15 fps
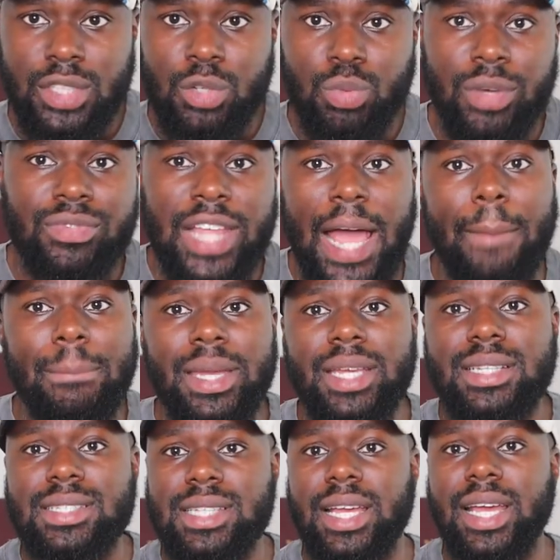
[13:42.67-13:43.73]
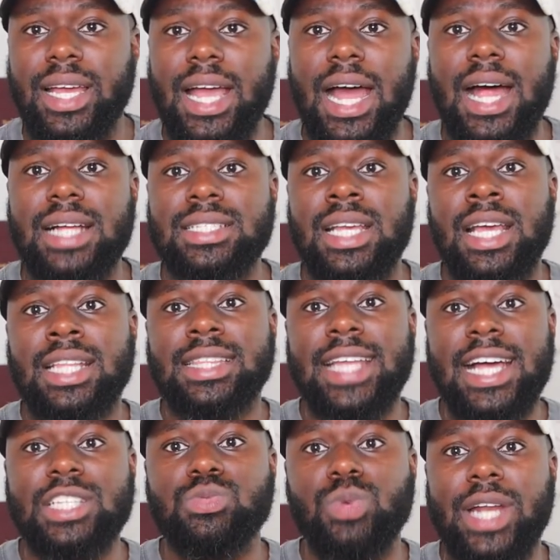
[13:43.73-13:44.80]
with that being said, guys,
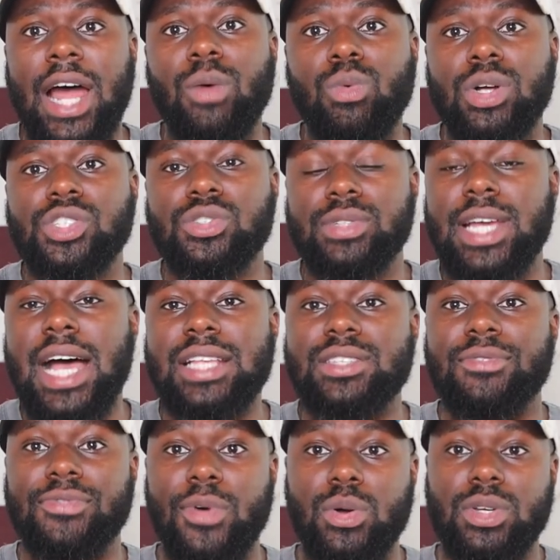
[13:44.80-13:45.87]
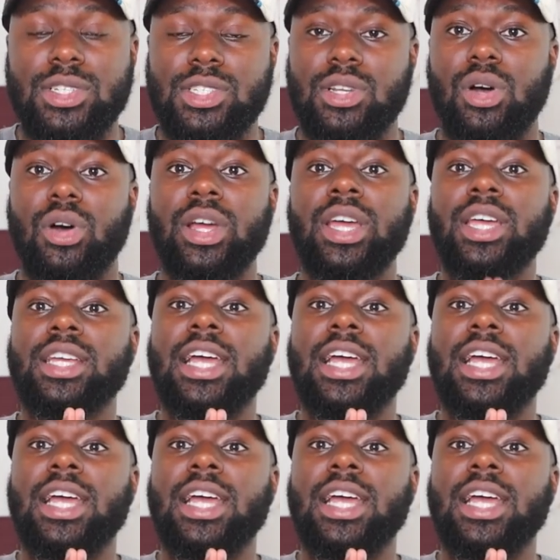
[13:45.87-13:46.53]
that's what I want you guys to focus on.